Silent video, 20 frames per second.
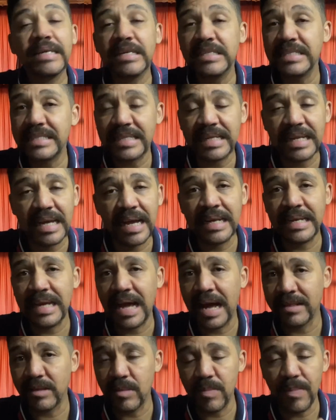consider
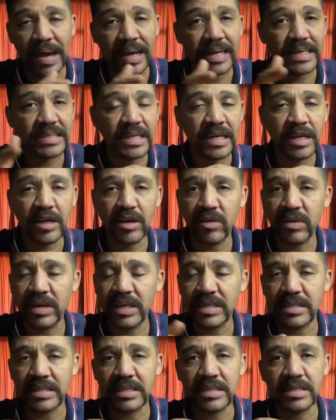any other banks
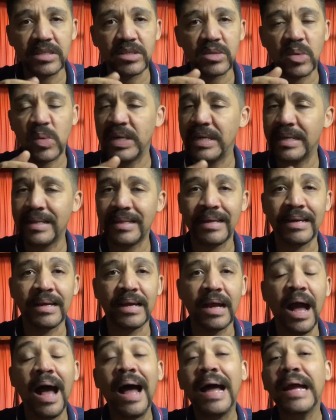increases or
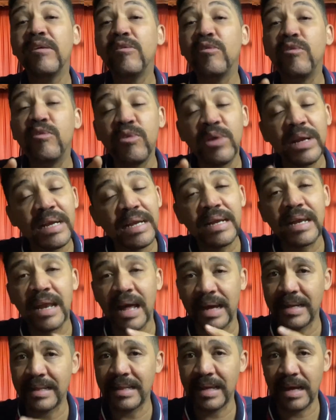anything. I really
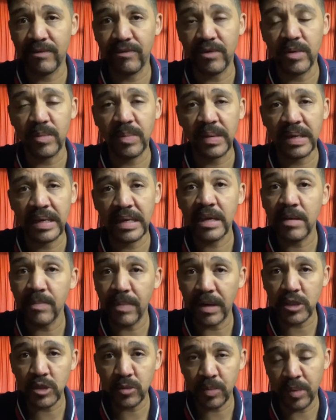like the FNB
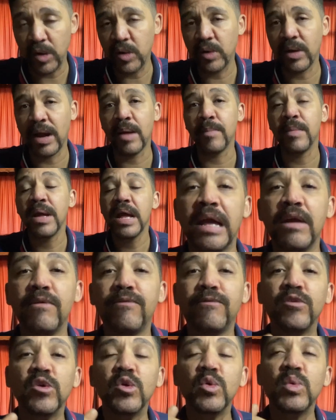eBucks program.
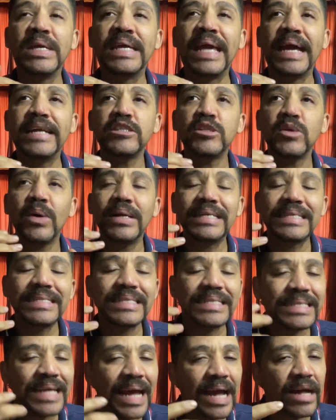If you get to
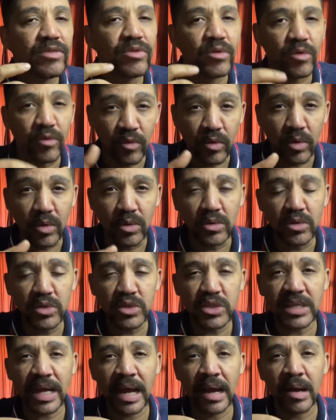understand the
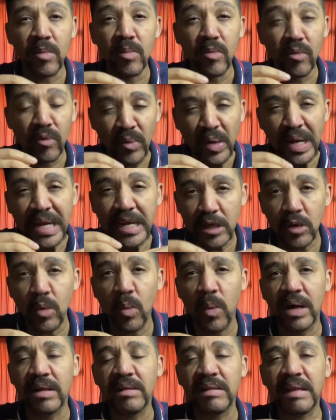rules really
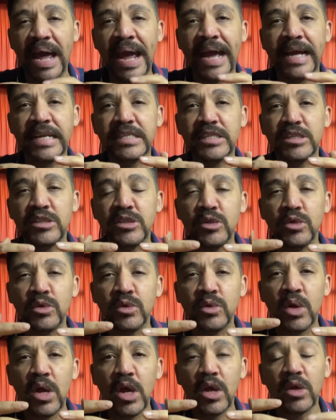well and
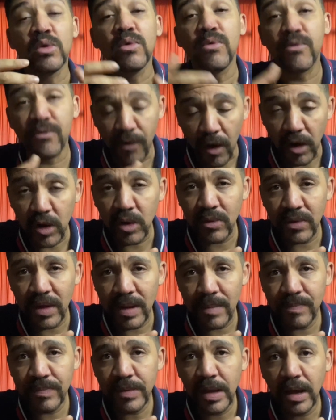you follow
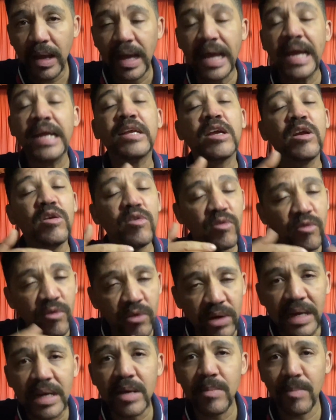them, it can
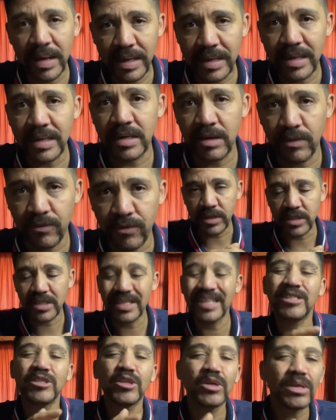really make a difference.
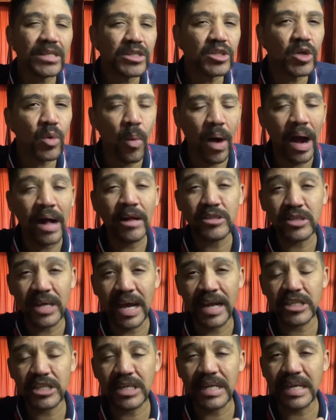It took us a while to
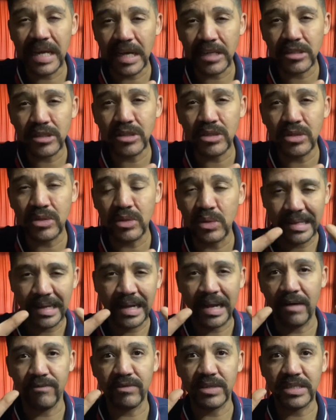actually get to
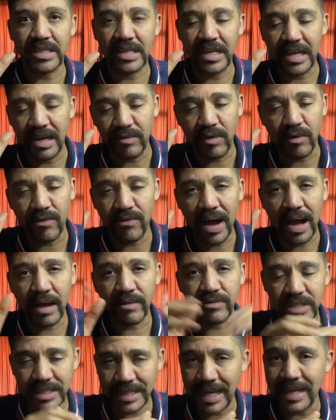coveted level
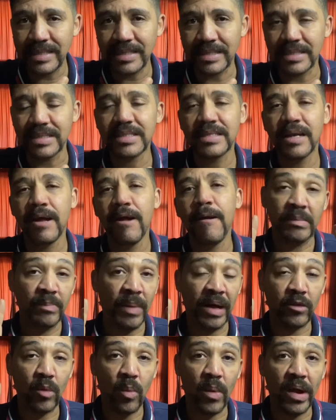5 status.
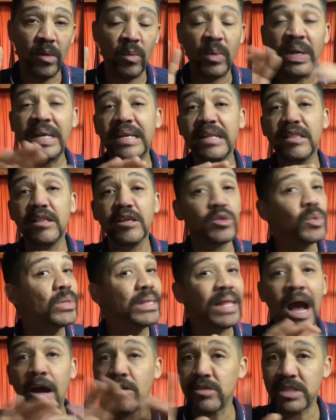By the way, we did this
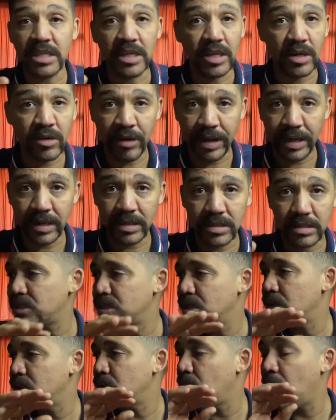without any credit.
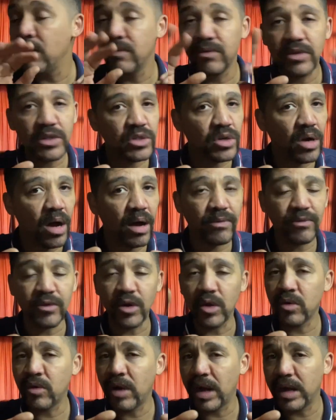No overdraft,
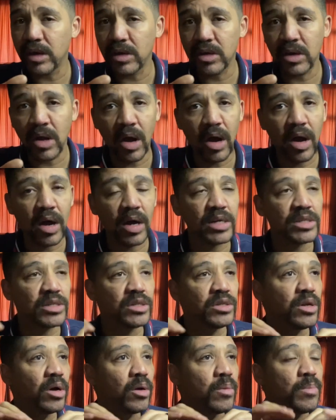no credit
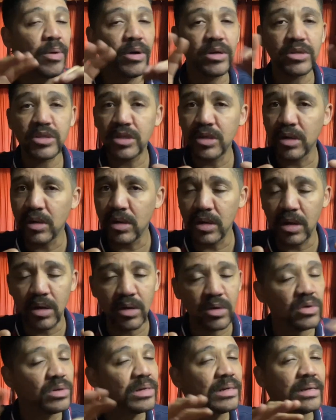card, no personal
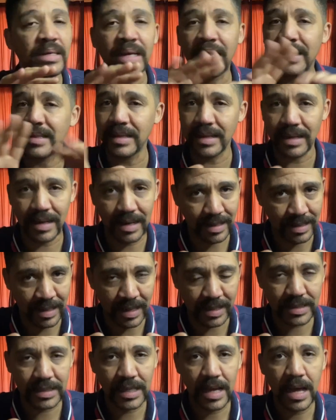loan, nothing like
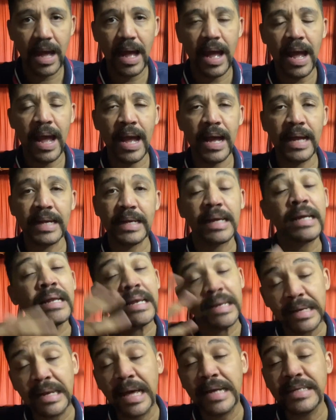that. And
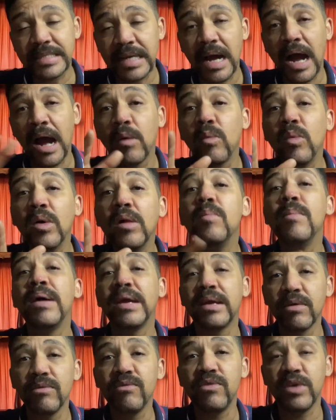later I will
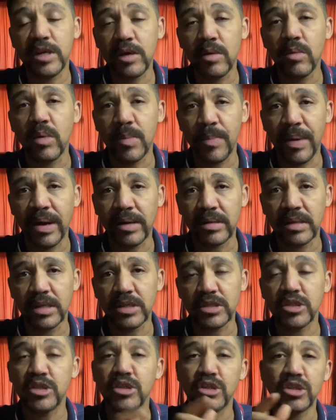make a video about
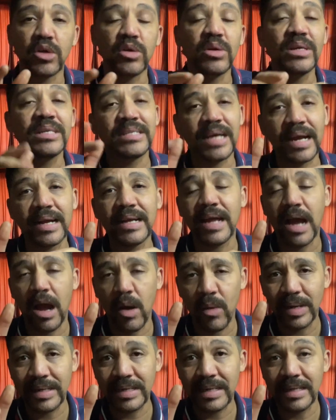this to show you exactly
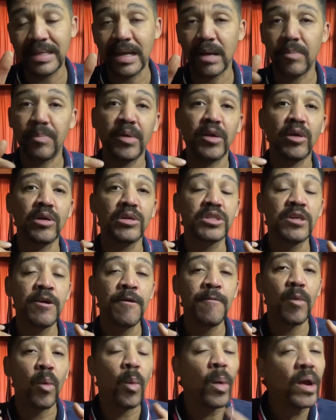how I did that, because
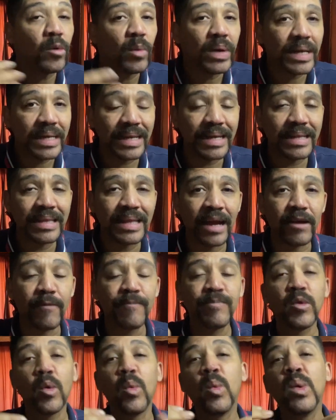when we did that,
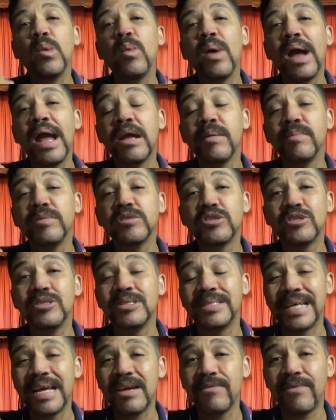we were able to
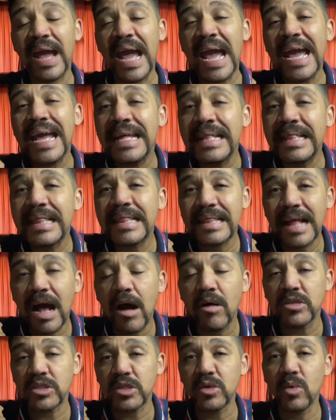save
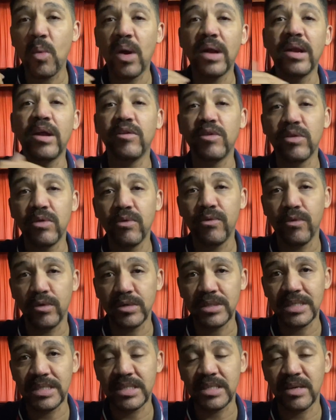
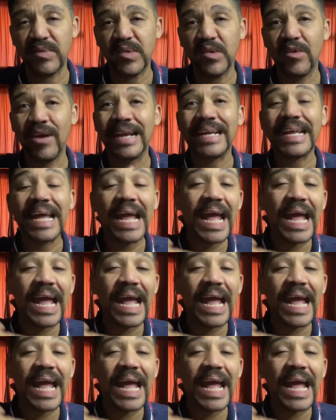8,147 Rand